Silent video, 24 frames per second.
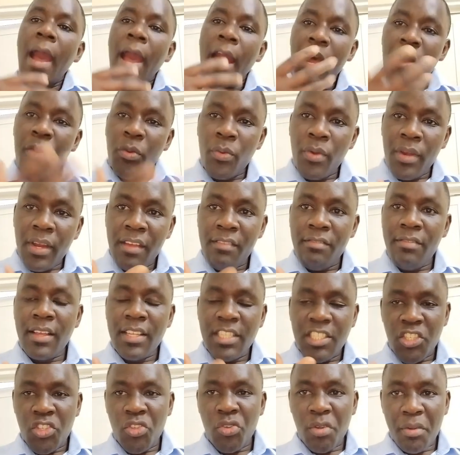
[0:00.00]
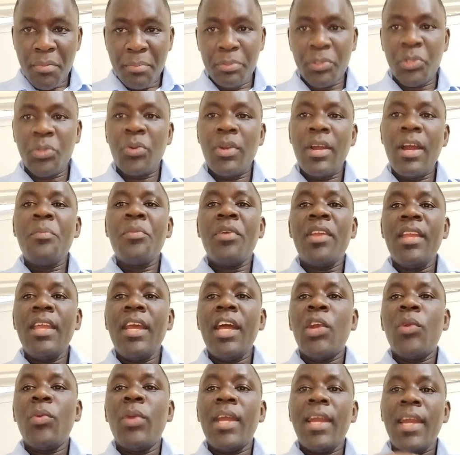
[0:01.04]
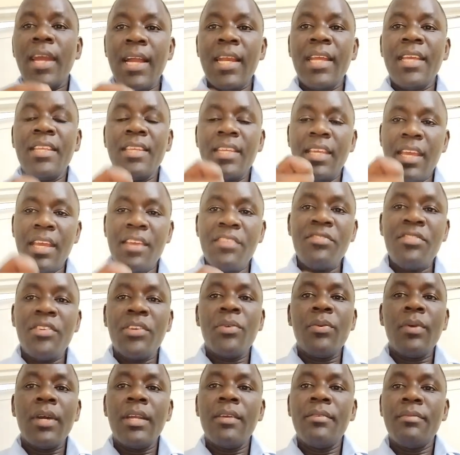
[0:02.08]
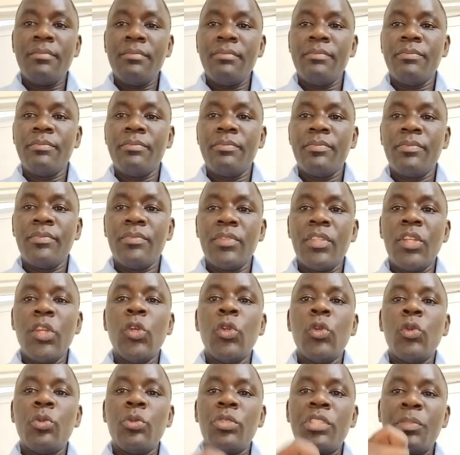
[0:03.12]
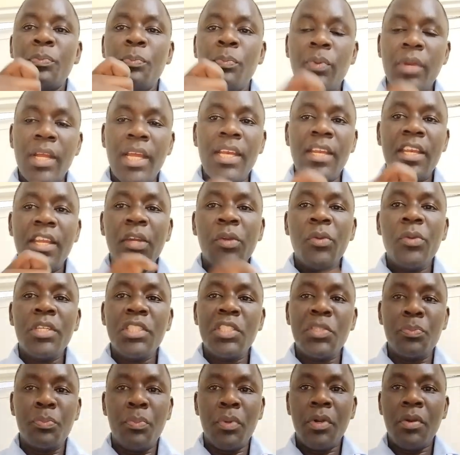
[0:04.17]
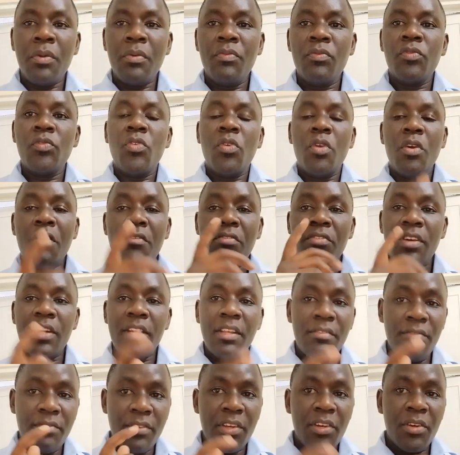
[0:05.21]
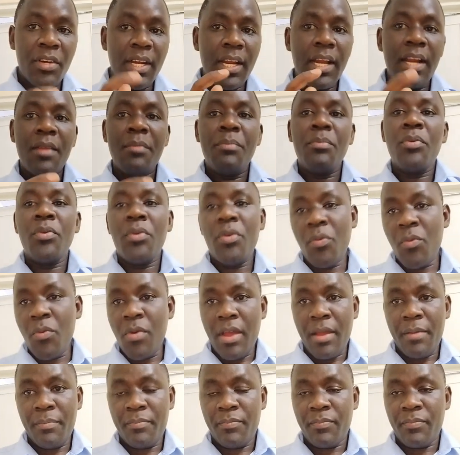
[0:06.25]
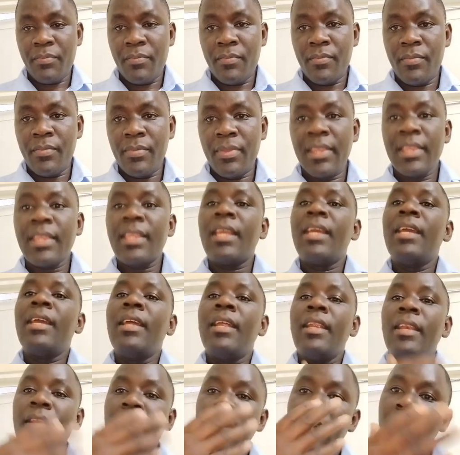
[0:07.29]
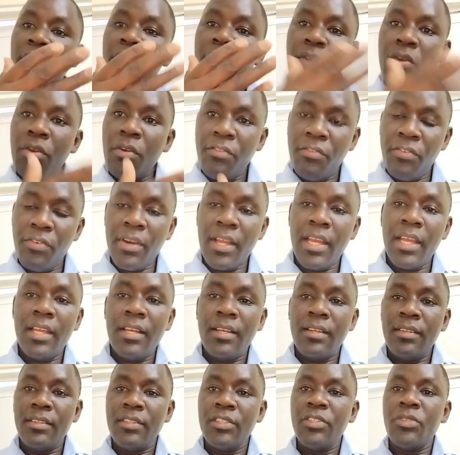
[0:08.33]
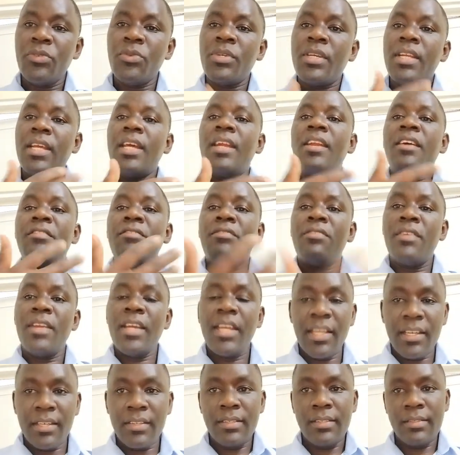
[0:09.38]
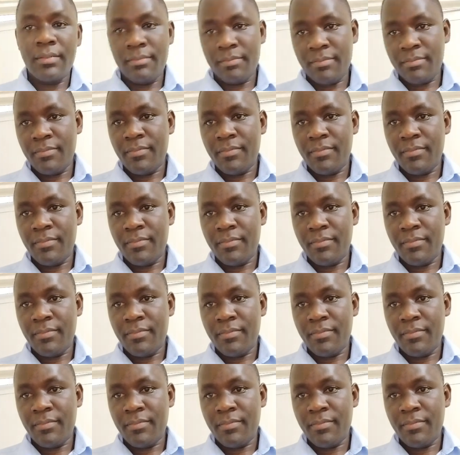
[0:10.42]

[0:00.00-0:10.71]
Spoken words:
I will never stop to come here to encourage everyone to spread the gospel of DV Rotary program. Tell your friend to tell a friend.